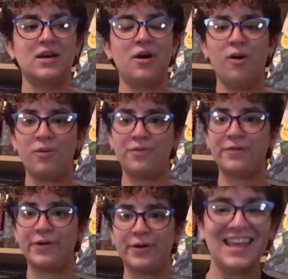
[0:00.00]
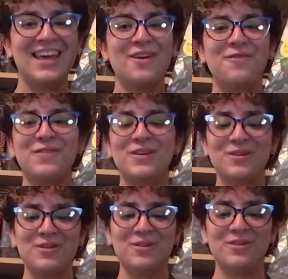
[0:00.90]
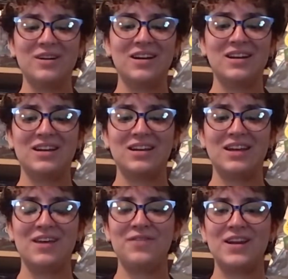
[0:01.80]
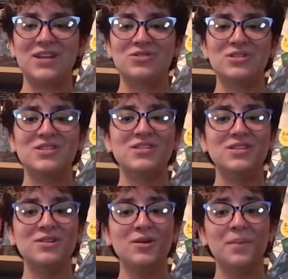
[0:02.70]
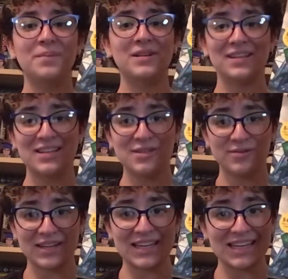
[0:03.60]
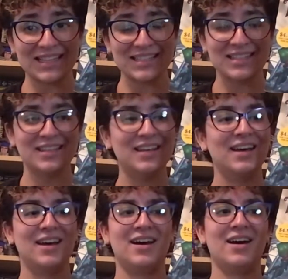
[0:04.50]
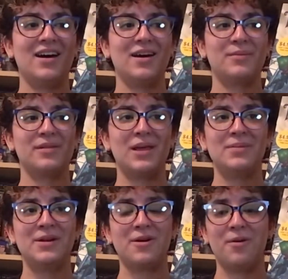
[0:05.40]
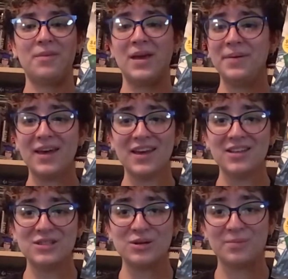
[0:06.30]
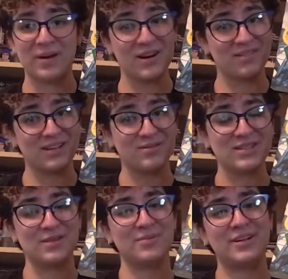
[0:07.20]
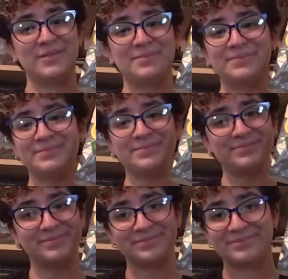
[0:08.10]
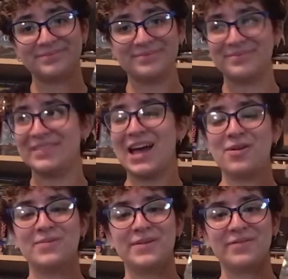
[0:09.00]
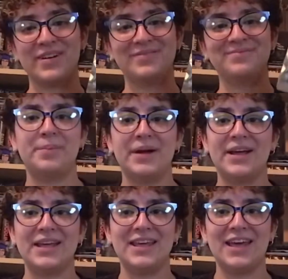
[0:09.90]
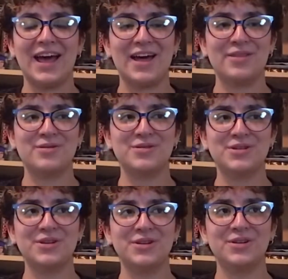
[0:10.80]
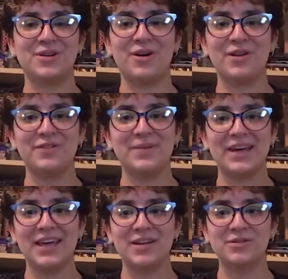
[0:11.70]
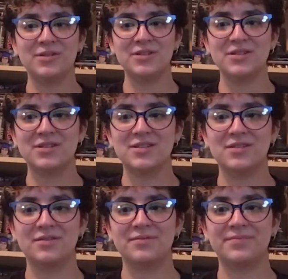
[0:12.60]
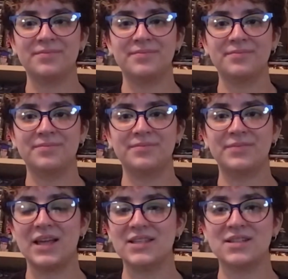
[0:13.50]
hopeful. If it interests you, please read it. Let me know. Maybe I can do a buddy read with someone. That would be fun. But yeah, those are all of my candles. That's not